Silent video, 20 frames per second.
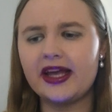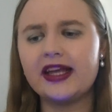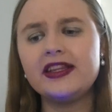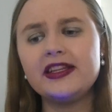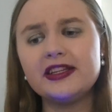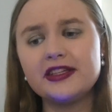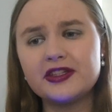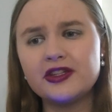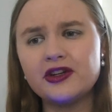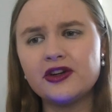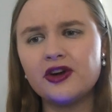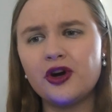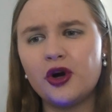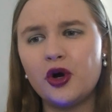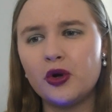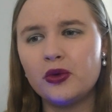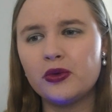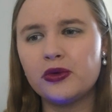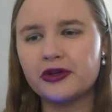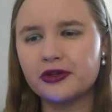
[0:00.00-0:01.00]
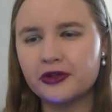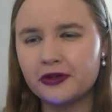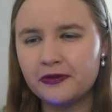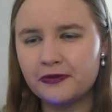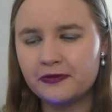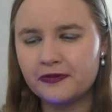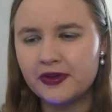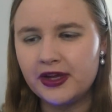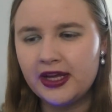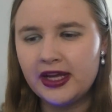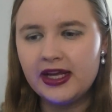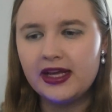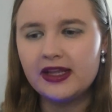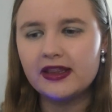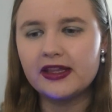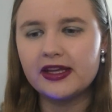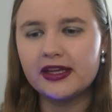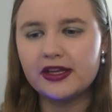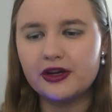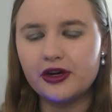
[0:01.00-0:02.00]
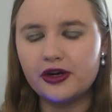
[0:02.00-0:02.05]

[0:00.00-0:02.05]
And there's not a whole lot of, like,